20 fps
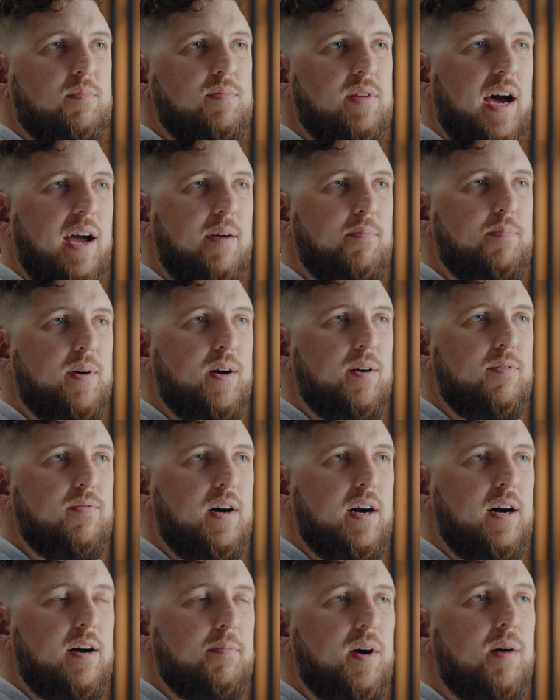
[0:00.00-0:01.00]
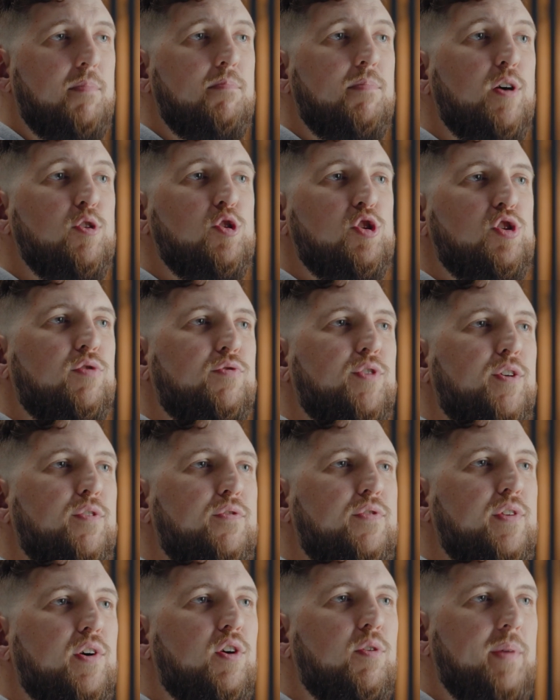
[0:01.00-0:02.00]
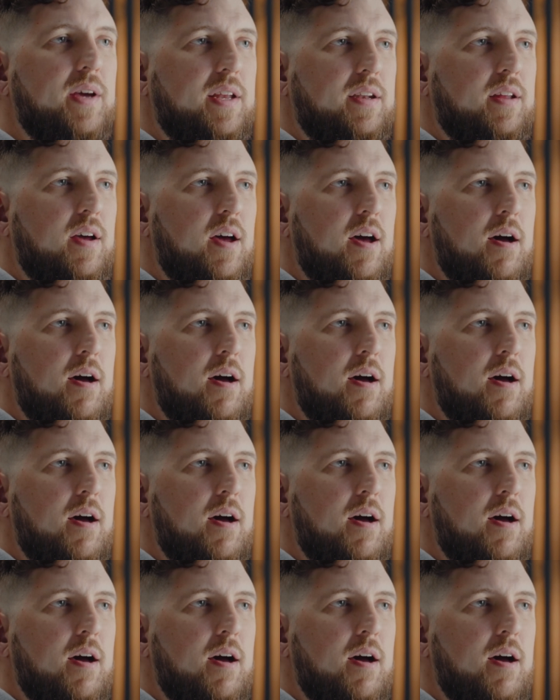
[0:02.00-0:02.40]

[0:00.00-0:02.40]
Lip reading: type of emotional fulfillment